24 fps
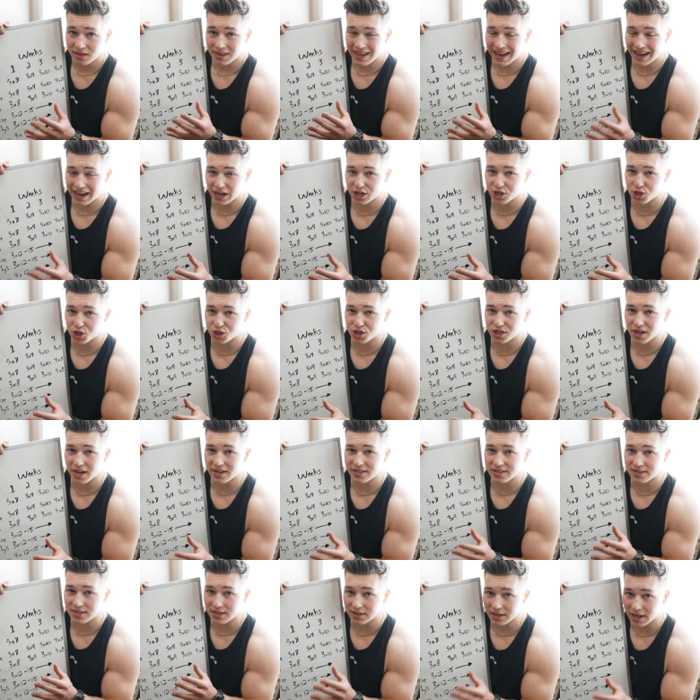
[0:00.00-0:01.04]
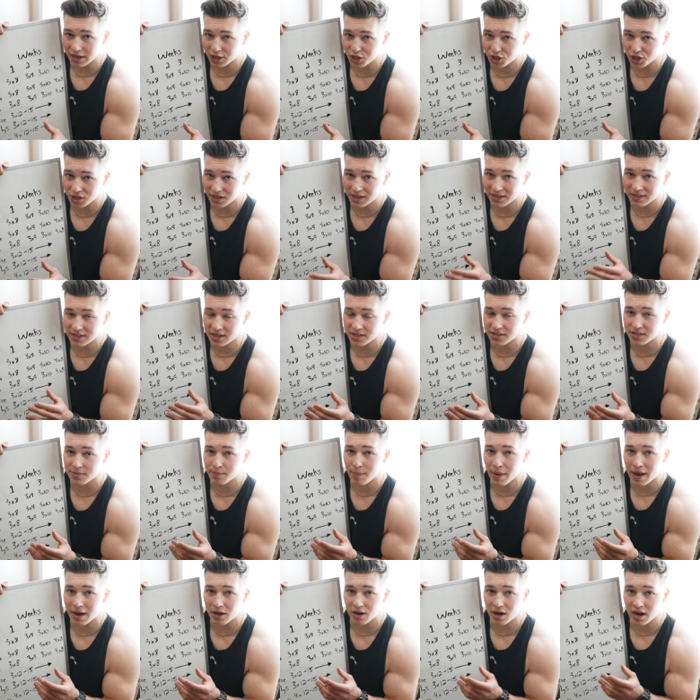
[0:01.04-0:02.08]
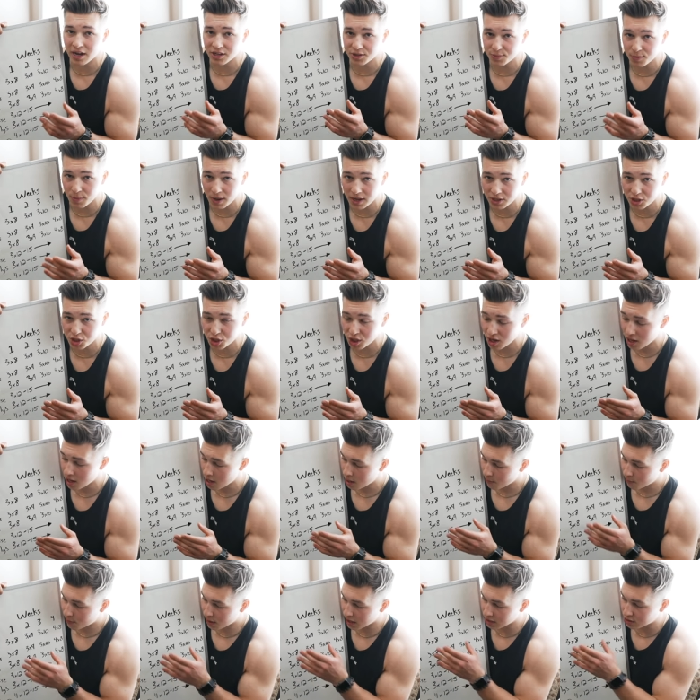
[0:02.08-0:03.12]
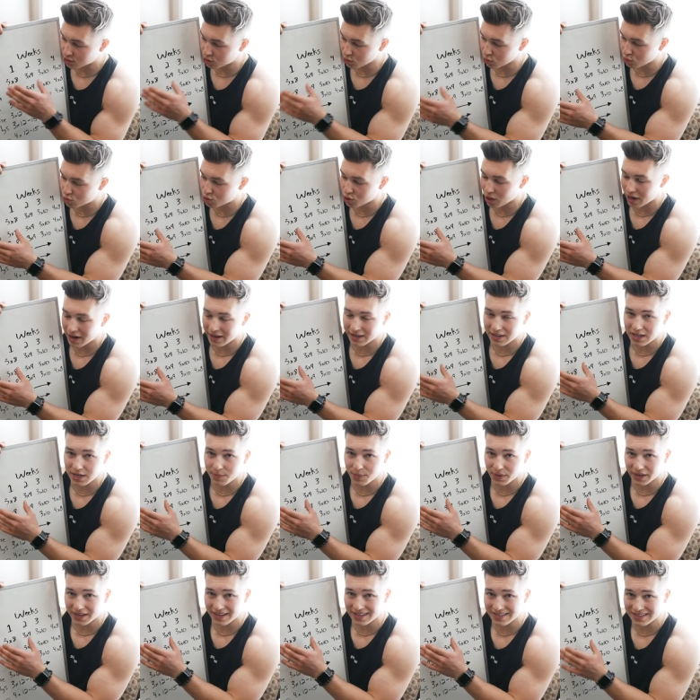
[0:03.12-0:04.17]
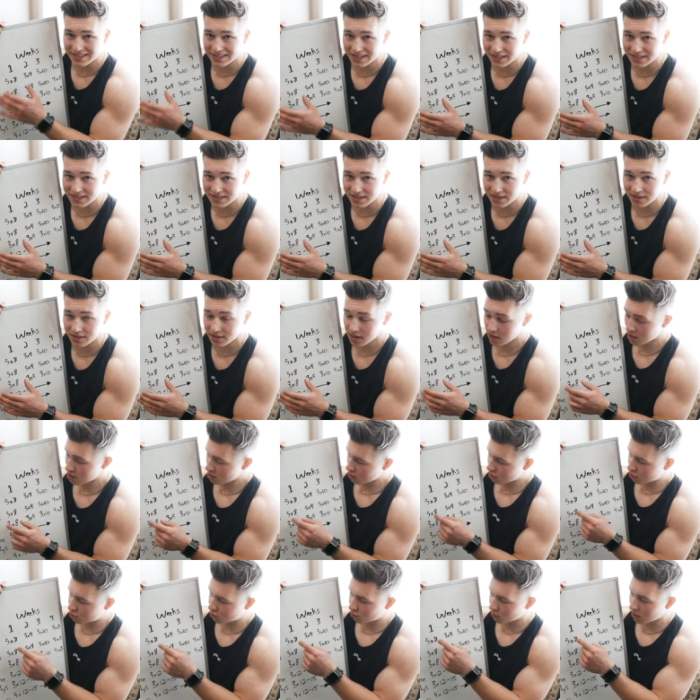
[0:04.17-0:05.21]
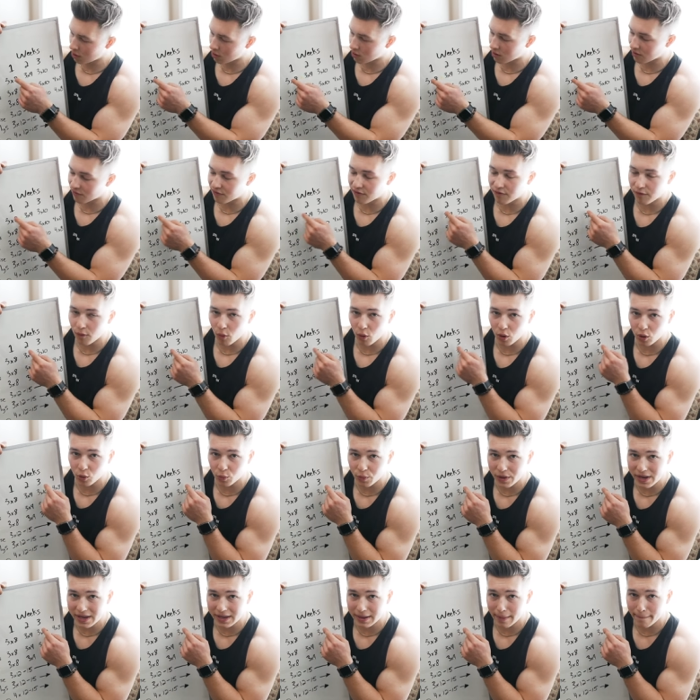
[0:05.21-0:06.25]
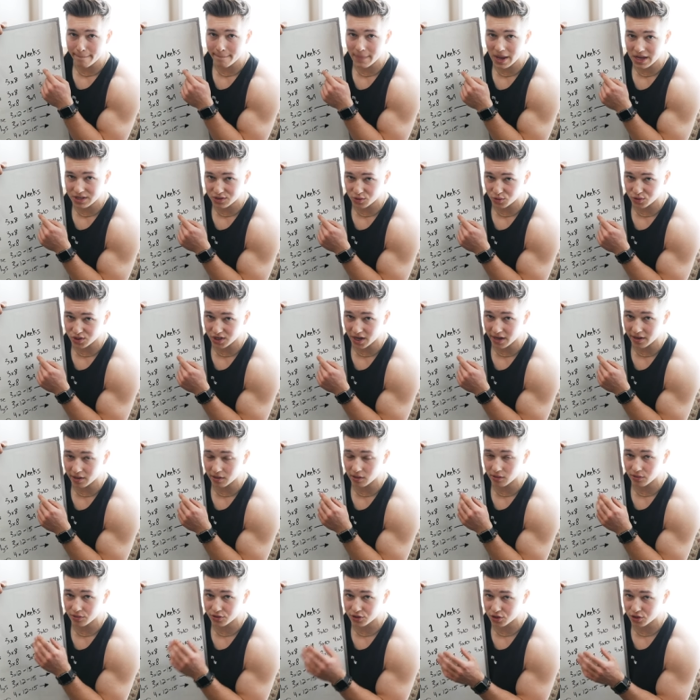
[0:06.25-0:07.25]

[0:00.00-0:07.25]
the exercise selection, it doesn't matter as much, but I do try and keep it consistent throughout a four week mesocycle.